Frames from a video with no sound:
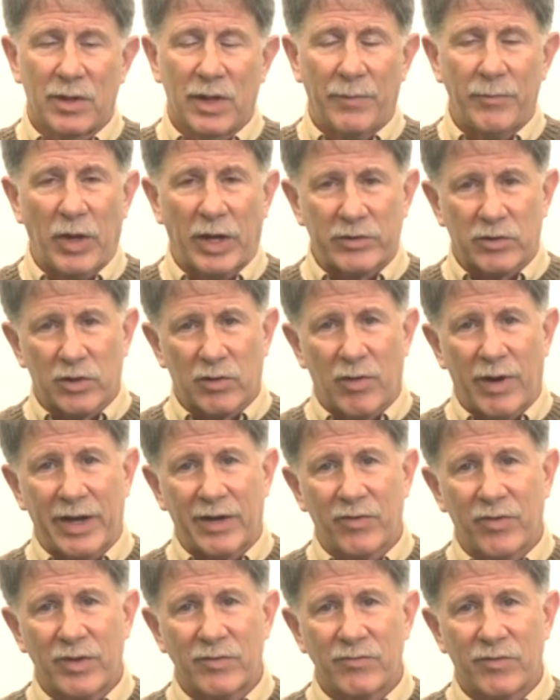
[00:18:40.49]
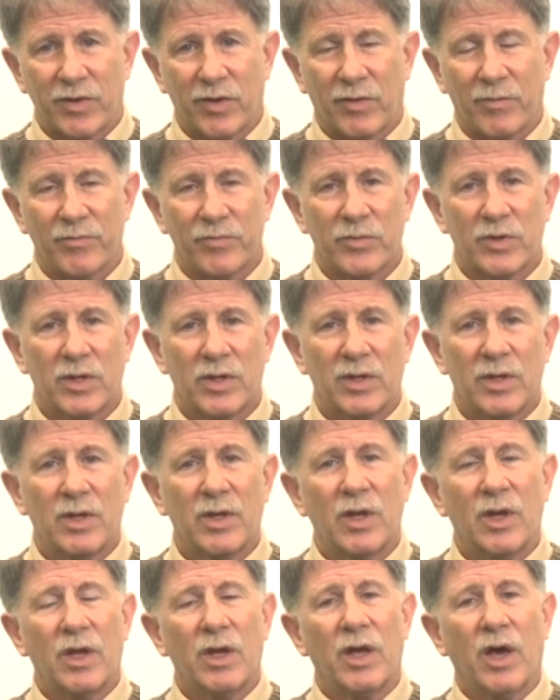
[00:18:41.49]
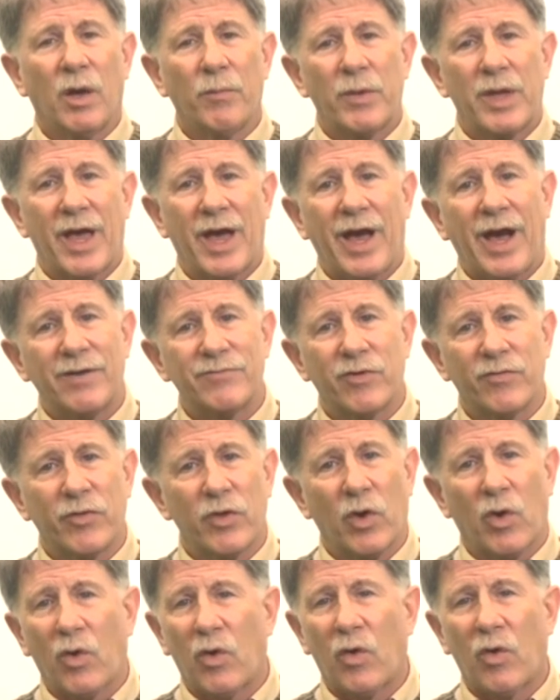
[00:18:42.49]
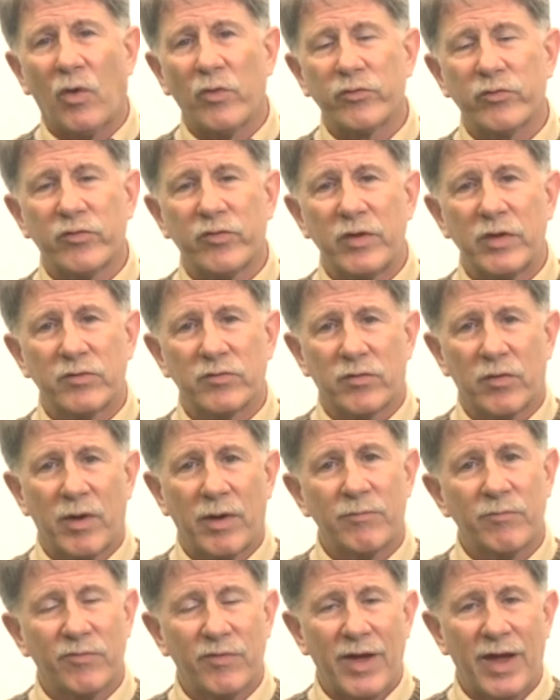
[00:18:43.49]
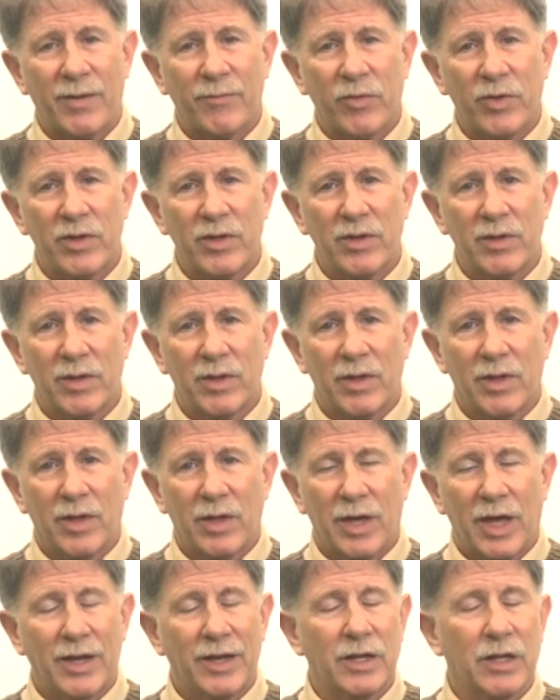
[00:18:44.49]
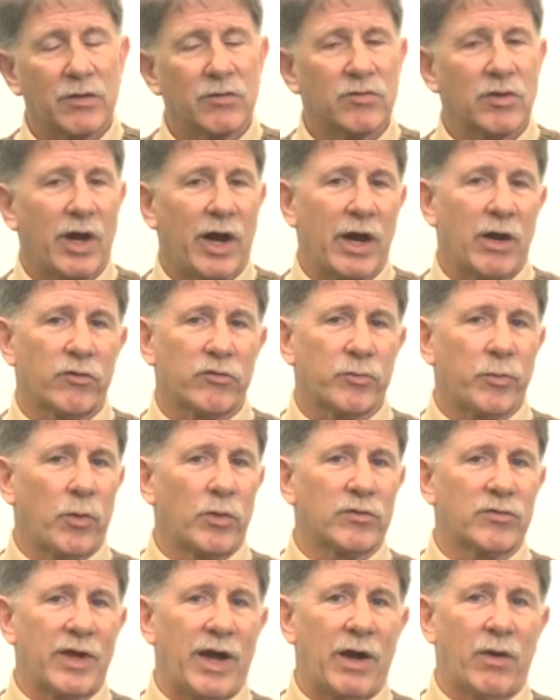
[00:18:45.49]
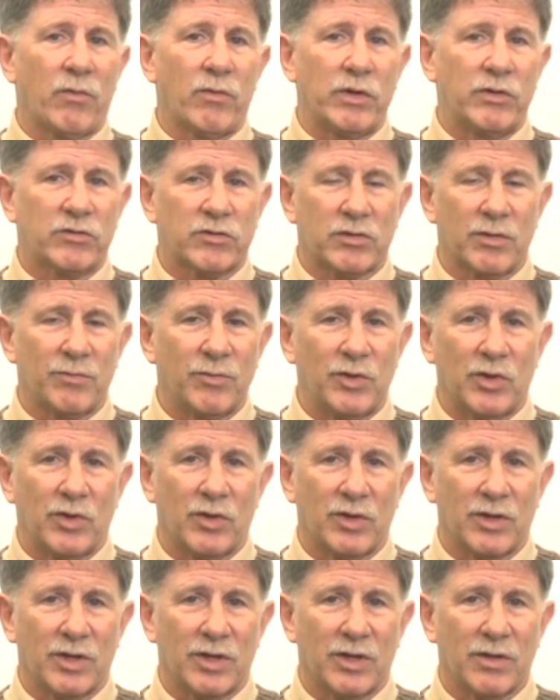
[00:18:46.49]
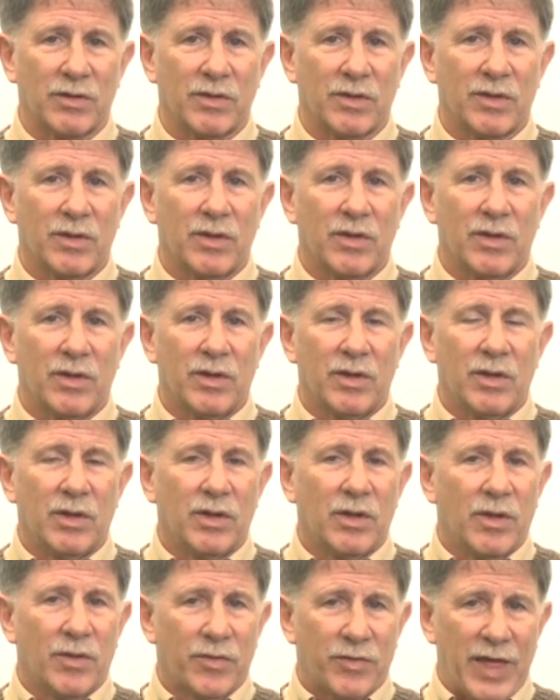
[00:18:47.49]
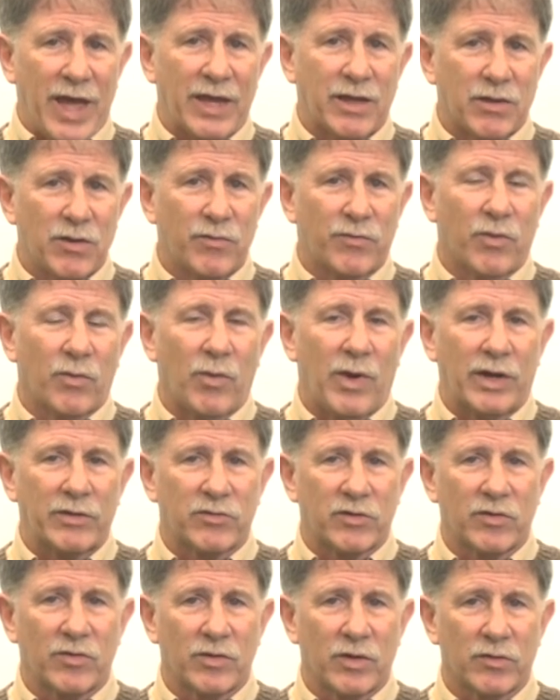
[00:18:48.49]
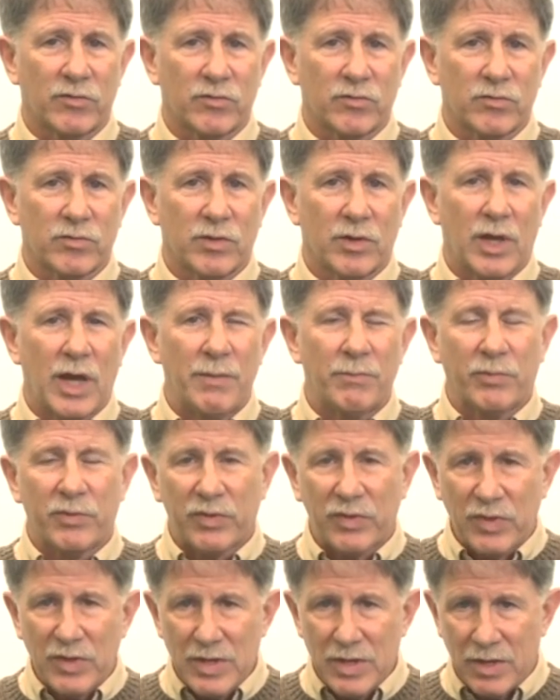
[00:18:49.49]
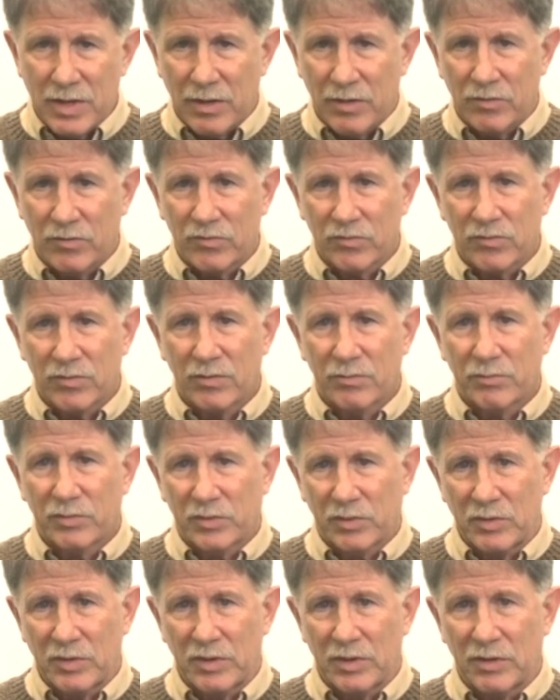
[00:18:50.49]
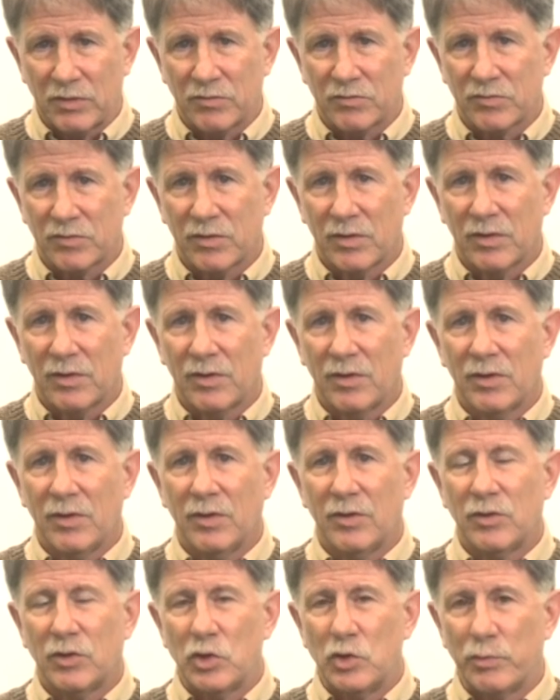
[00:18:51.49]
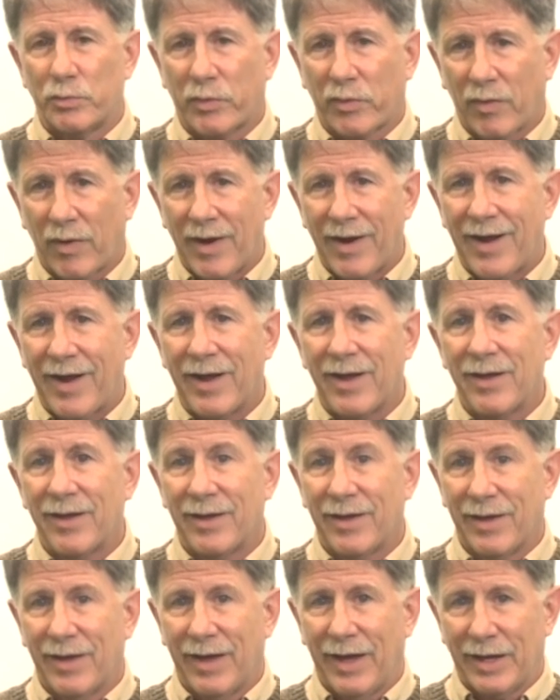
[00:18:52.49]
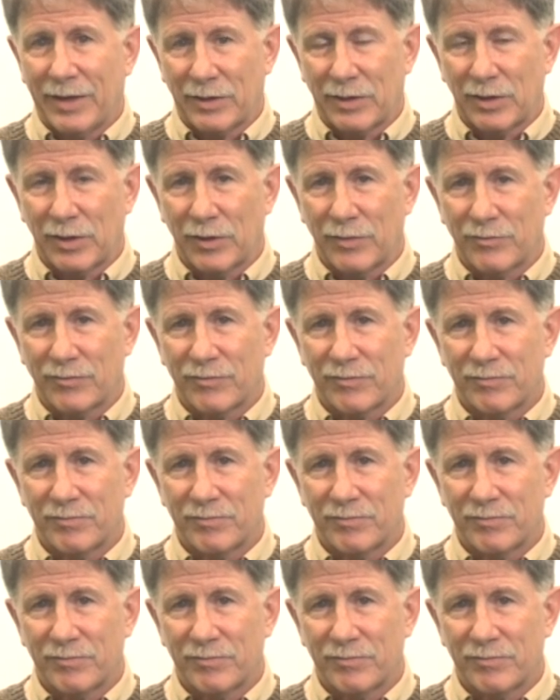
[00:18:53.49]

I'm Dr. Greg Linville. On behalf of the whole CSRM family and the entire sports outreach community, thank you for watching this, and please, please do pray and give.